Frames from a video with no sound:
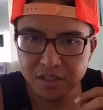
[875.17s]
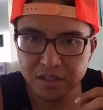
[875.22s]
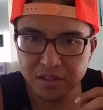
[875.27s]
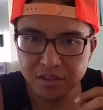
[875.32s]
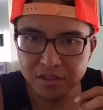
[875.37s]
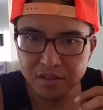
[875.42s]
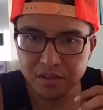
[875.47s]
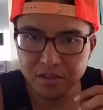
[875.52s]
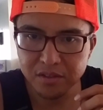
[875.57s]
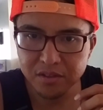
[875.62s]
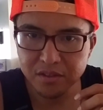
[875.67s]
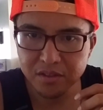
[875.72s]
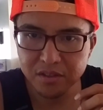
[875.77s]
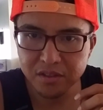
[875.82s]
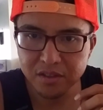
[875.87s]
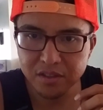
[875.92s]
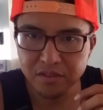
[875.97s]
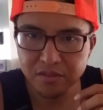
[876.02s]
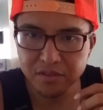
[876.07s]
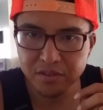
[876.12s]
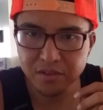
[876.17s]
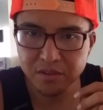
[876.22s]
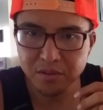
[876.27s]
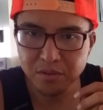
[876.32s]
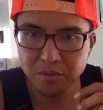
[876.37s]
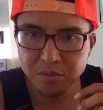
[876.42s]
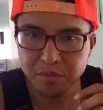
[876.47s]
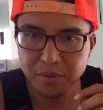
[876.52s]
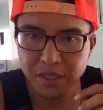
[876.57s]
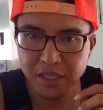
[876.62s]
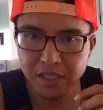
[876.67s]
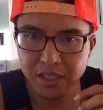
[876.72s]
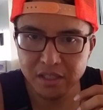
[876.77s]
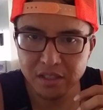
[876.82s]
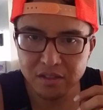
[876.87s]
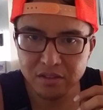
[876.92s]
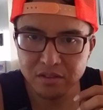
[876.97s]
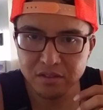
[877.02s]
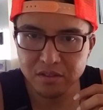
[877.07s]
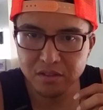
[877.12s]
You know, if you go back
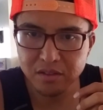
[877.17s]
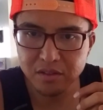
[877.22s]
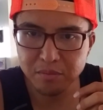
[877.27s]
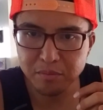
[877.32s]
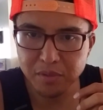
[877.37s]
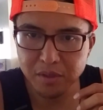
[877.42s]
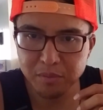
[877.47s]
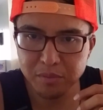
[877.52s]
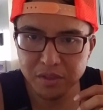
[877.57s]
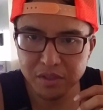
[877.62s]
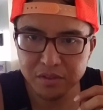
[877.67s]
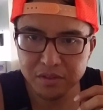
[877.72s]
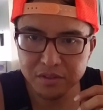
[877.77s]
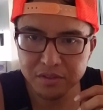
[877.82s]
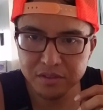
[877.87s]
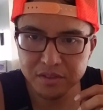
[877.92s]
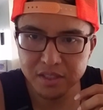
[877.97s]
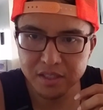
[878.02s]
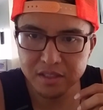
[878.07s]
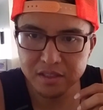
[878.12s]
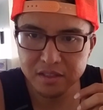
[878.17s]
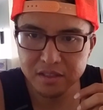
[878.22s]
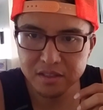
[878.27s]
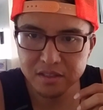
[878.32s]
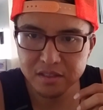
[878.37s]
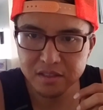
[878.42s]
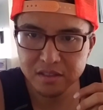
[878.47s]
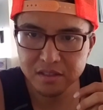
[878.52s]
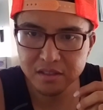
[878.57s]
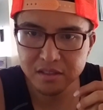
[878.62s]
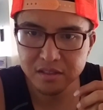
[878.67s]
into the biblical sense.